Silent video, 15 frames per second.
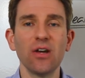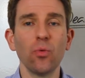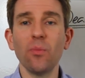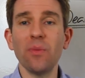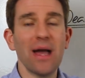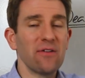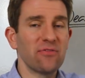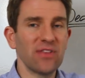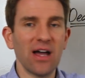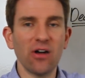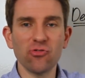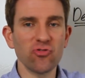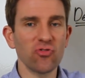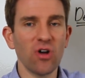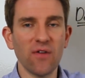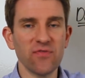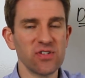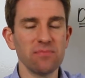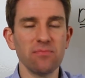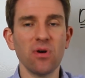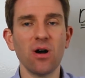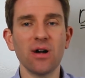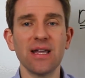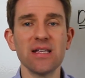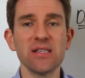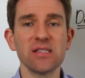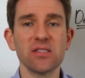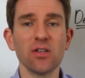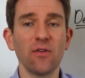When we have downdrafts in markets,